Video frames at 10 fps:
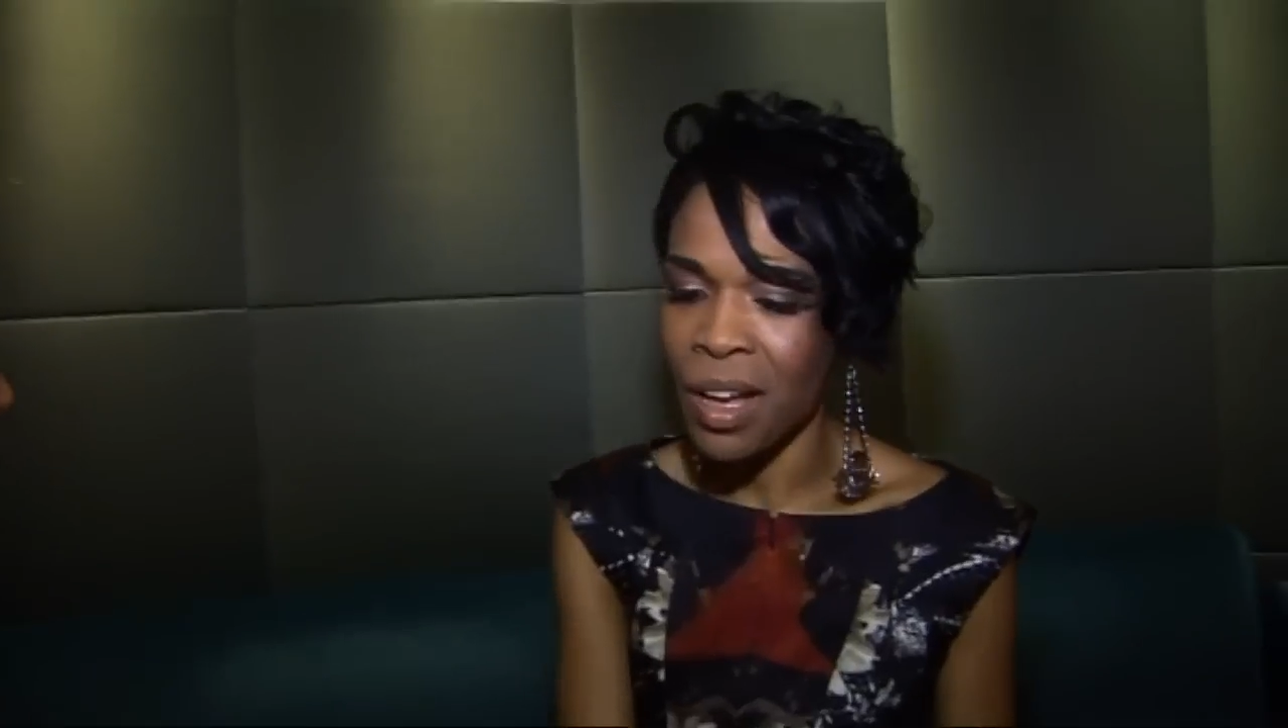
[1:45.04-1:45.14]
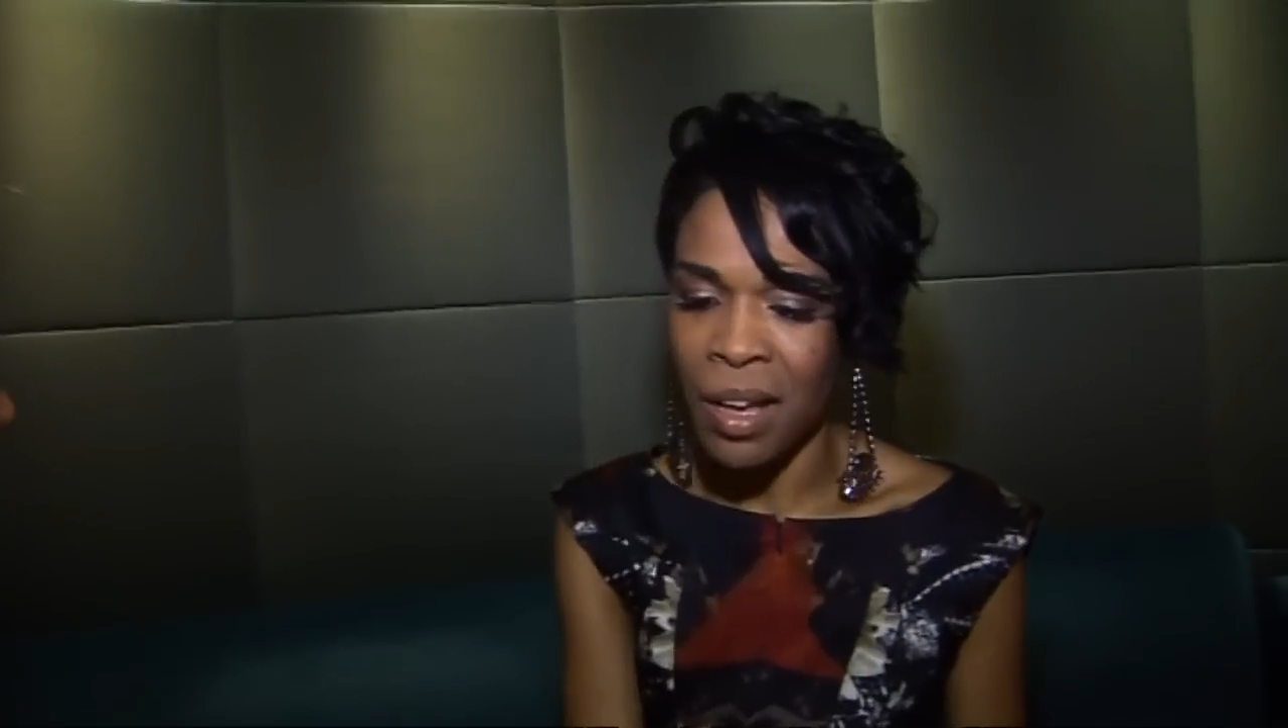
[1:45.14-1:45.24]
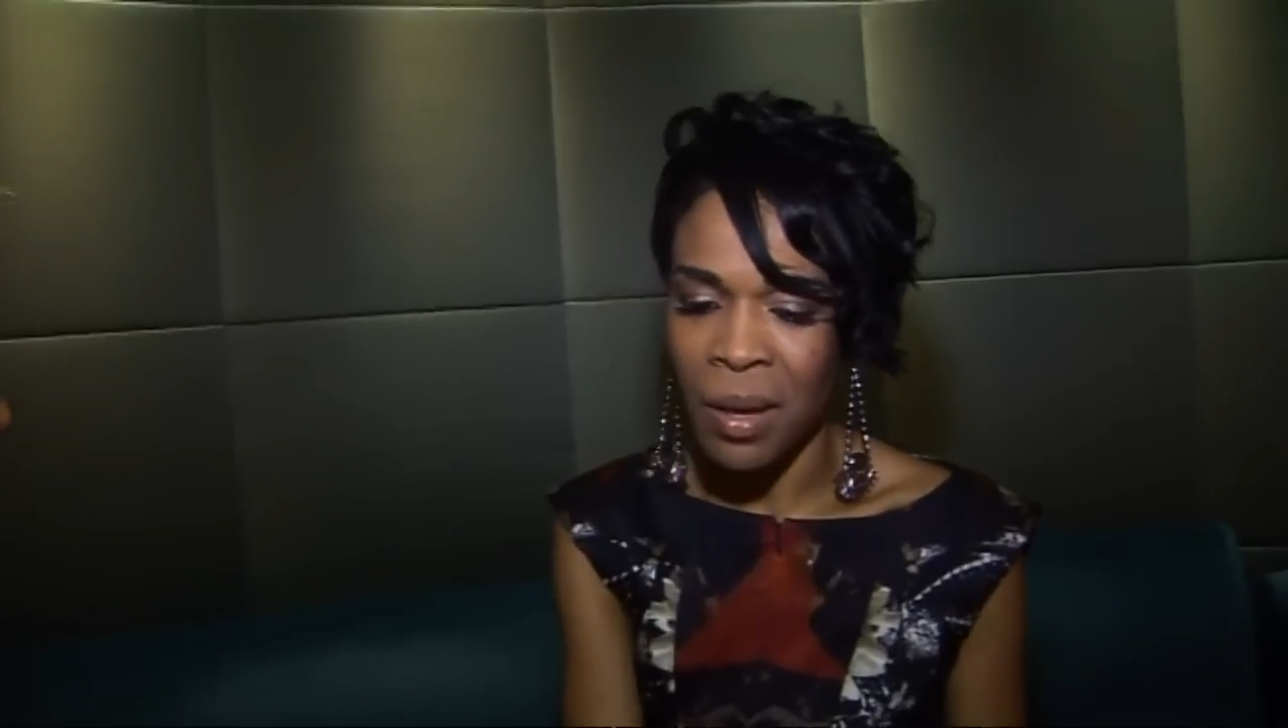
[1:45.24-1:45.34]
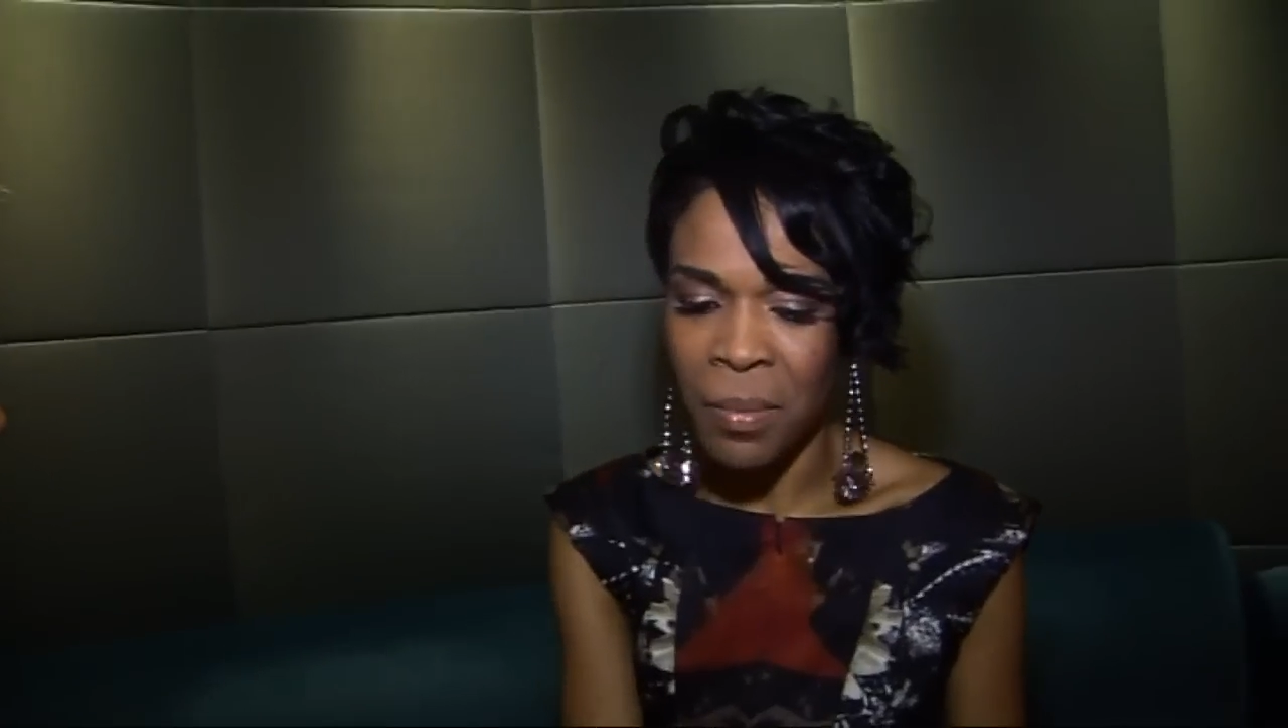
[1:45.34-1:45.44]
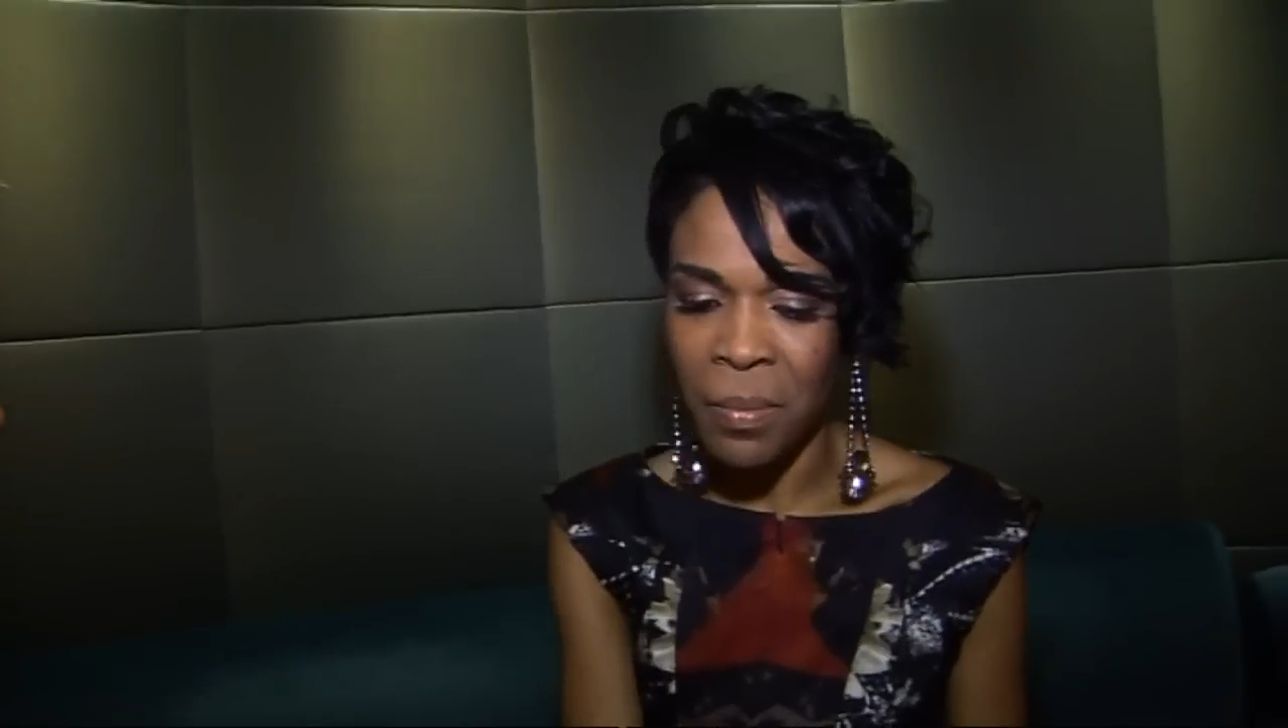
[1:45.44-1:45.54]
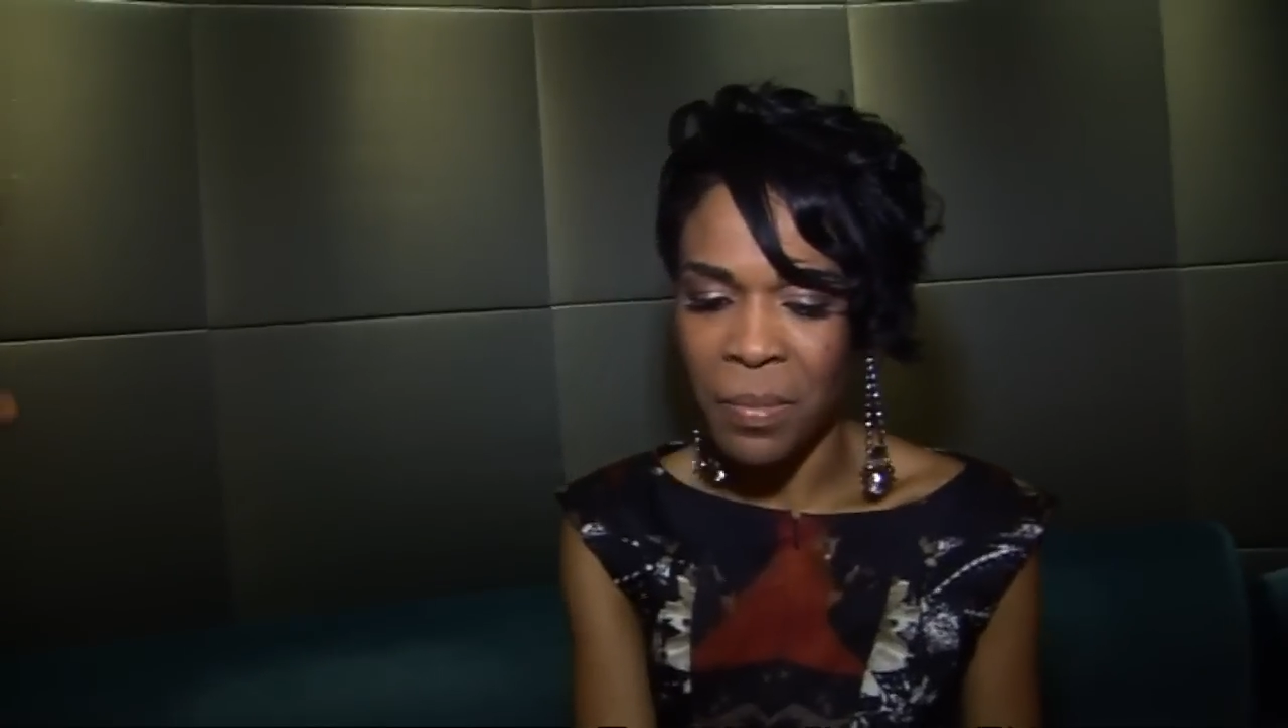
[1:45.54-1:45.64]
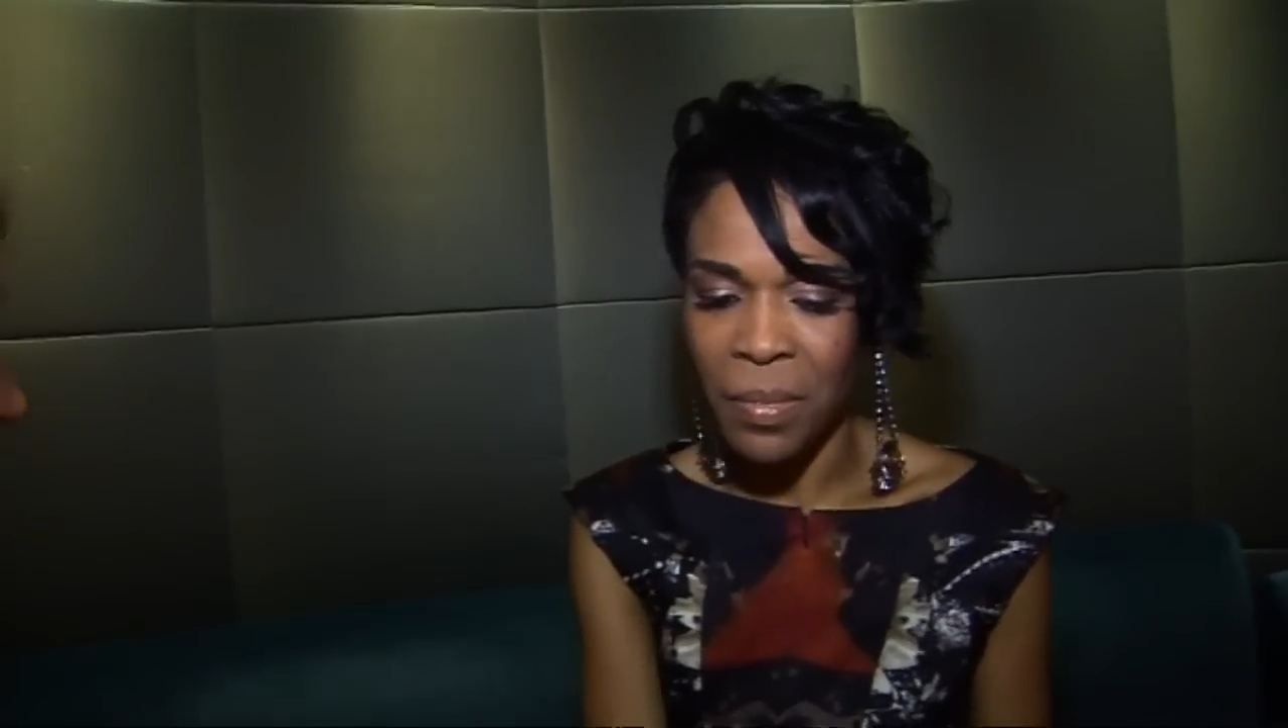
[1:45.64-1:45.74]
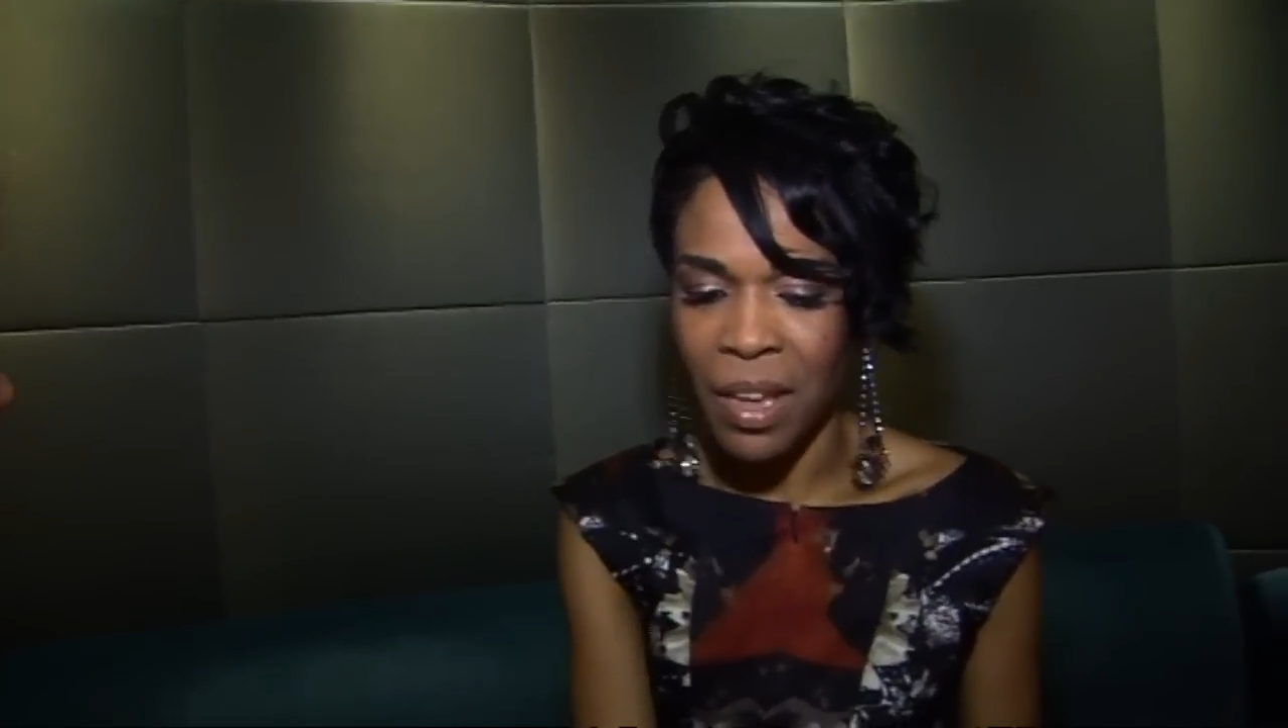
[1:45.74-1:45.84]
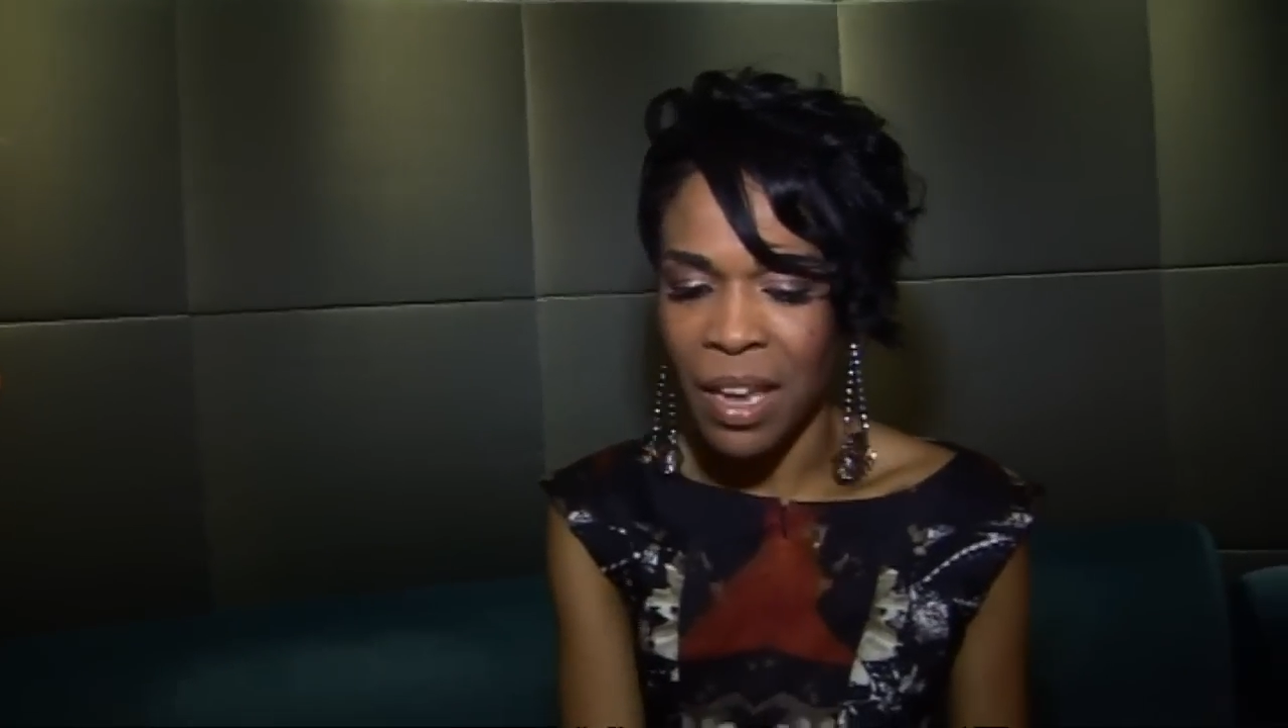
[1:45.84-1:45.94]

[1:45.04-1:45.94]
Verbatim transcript: um,